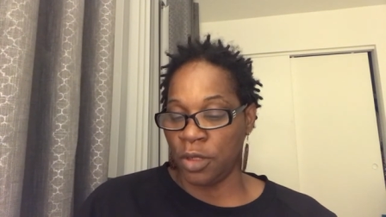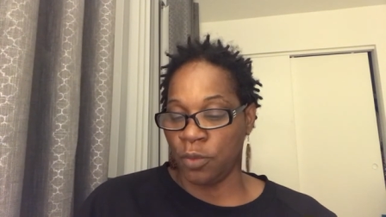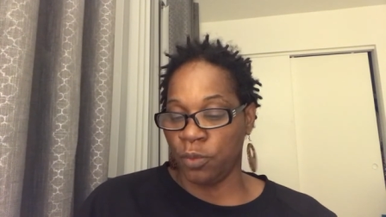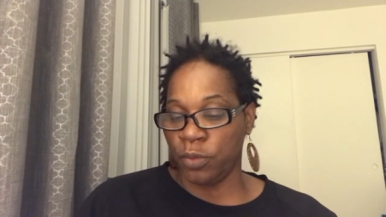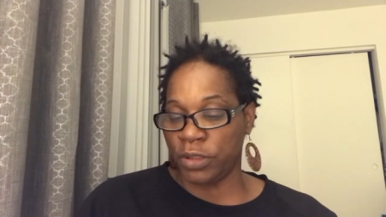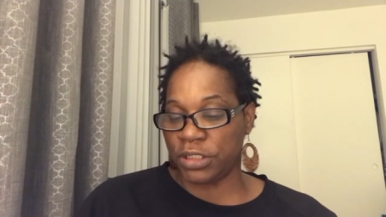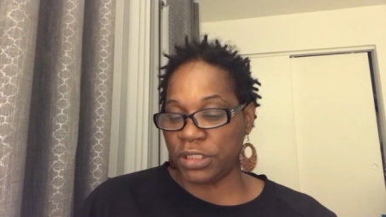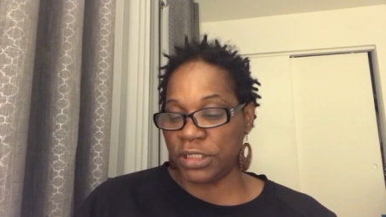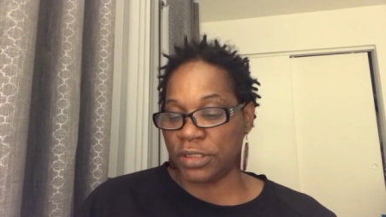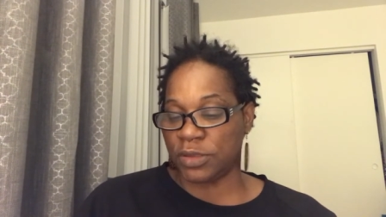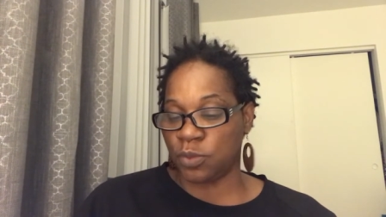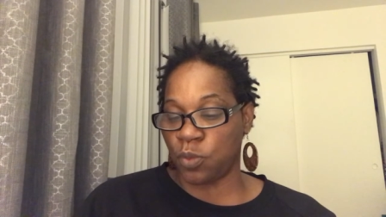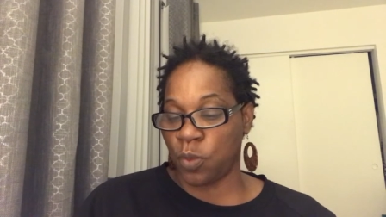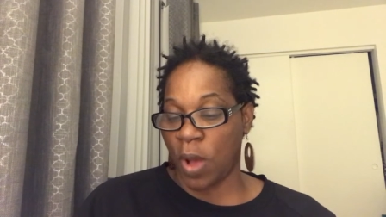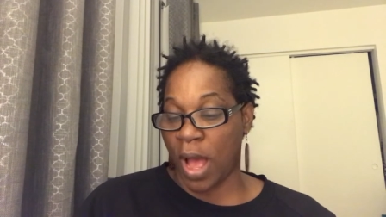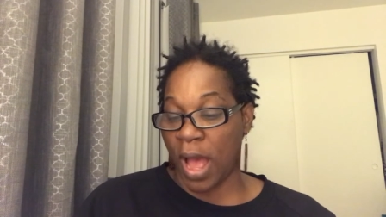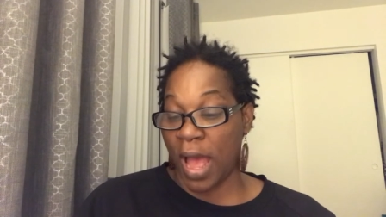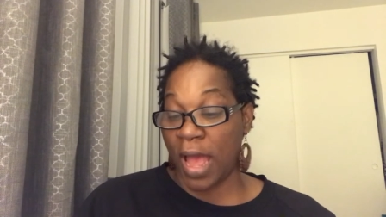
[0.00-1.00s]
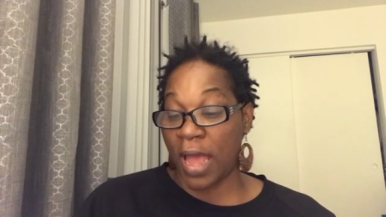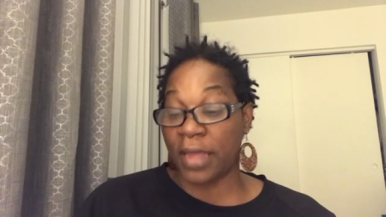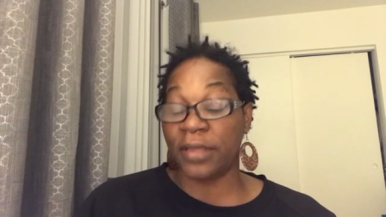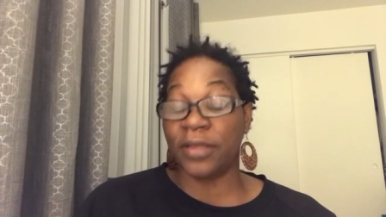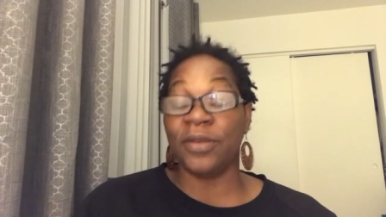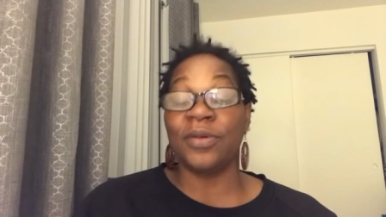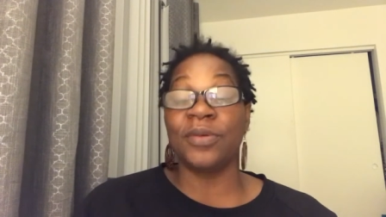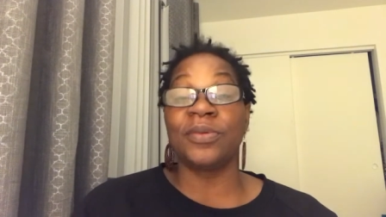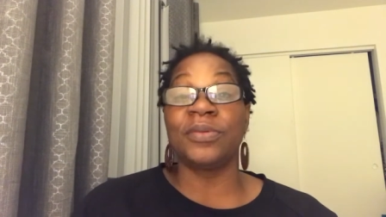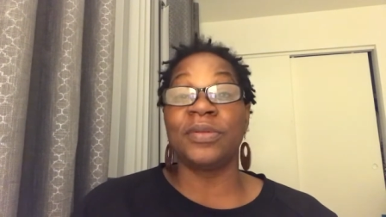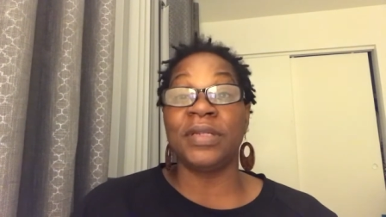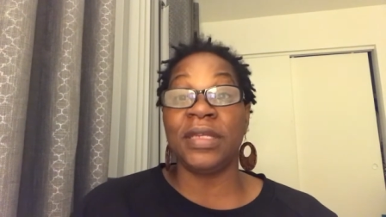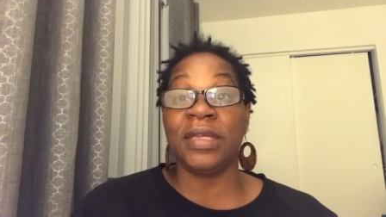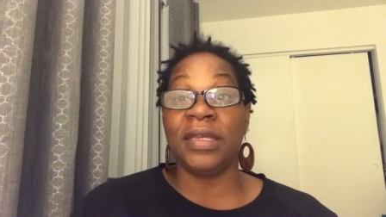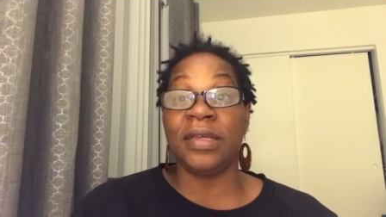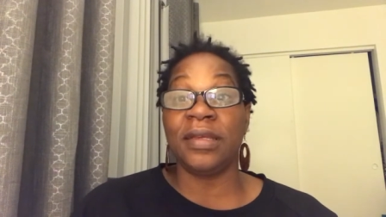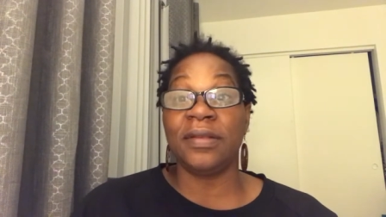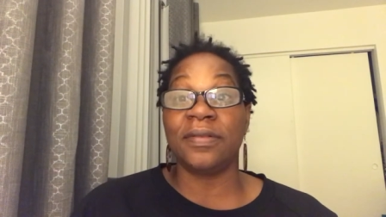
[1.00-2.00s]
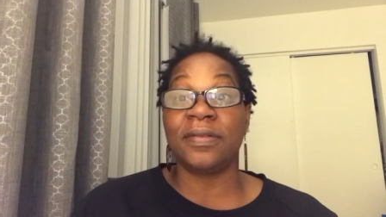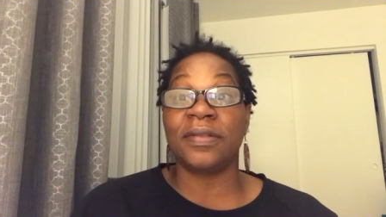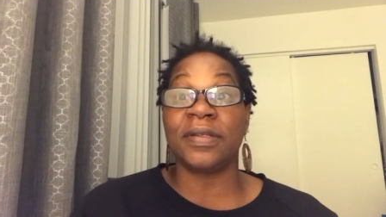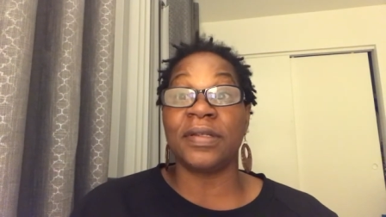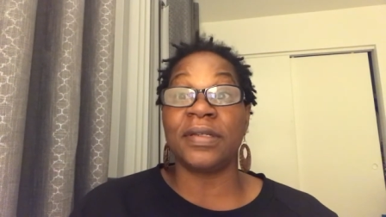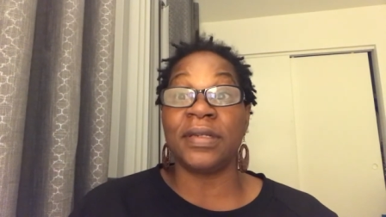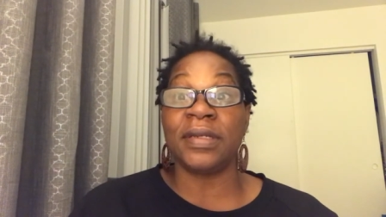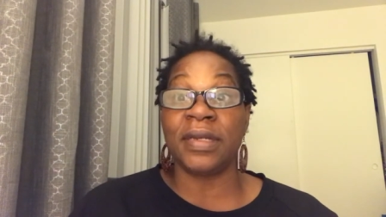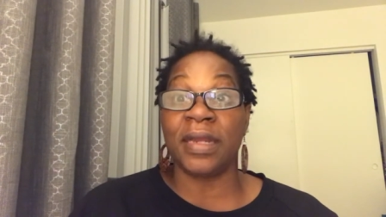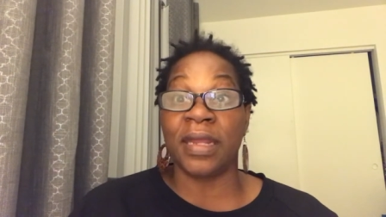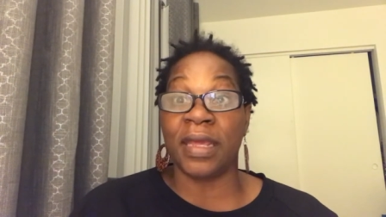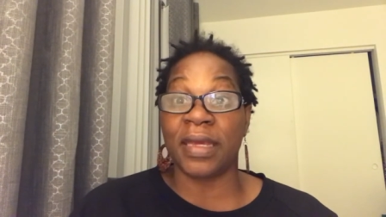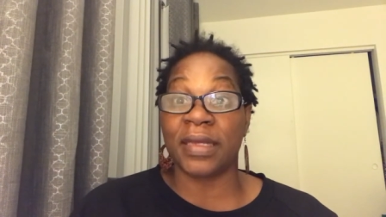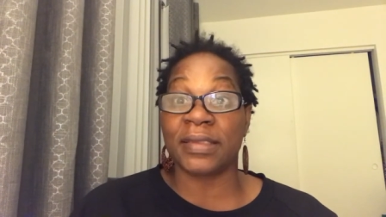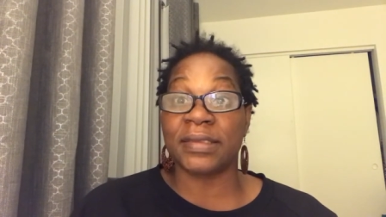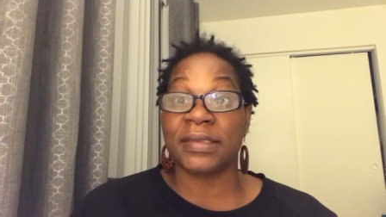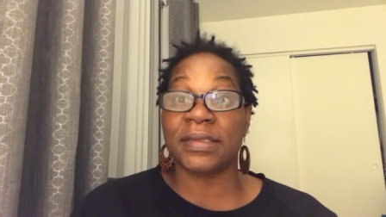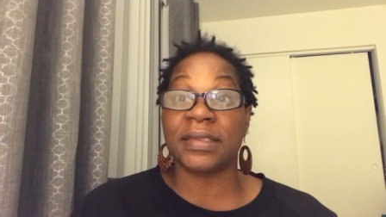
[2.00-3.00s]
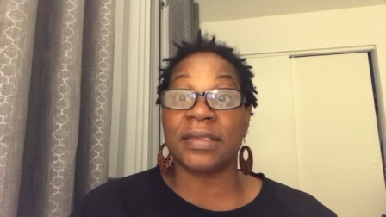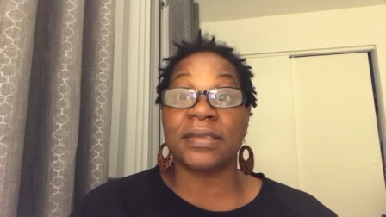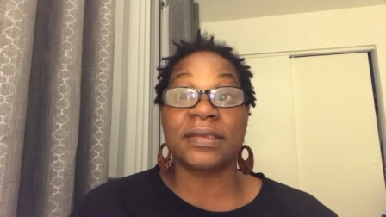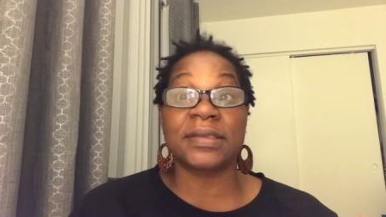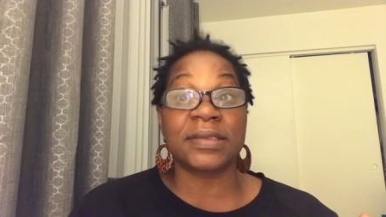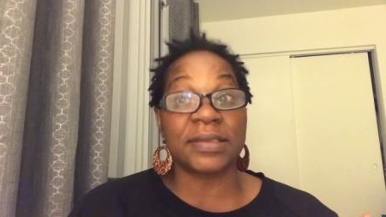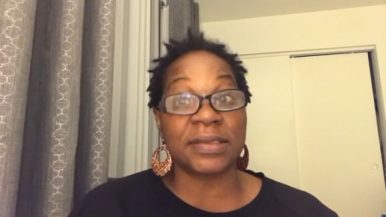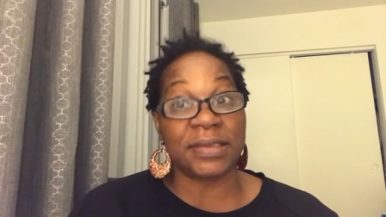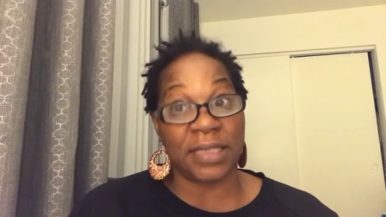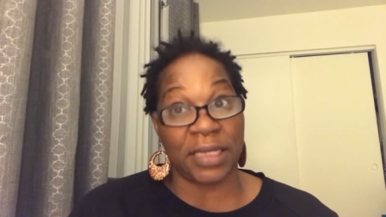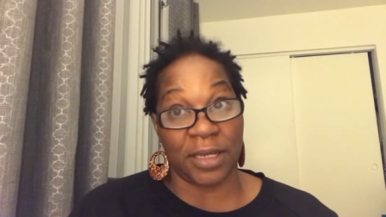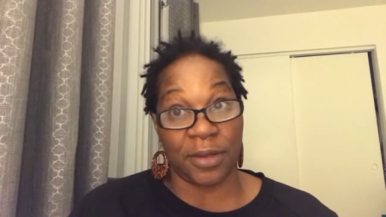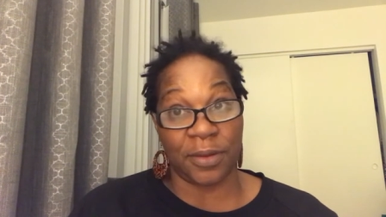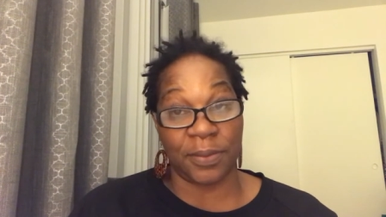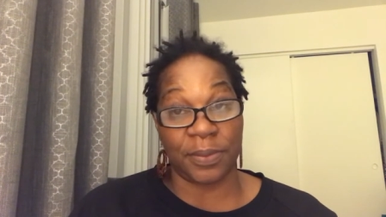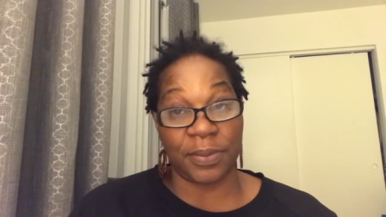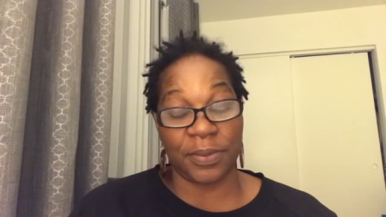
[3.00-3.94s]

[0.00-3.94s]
which is why you'll need the next step.